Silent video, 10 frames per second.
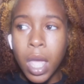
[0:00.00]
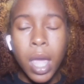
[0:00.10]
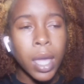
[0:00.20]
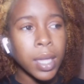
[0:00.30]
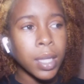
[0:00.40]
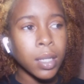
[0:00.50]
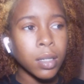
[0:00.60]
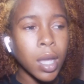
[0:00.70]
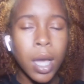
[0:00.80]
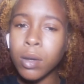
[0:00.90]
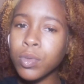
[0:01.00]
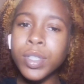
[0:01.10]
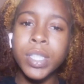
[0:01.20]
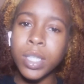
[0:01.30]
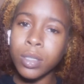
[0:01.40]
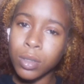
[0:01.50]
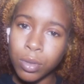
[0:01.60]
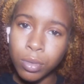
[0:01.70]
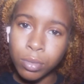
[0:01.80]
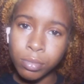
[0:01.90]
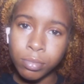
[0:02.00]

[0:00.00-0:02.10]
and i will see you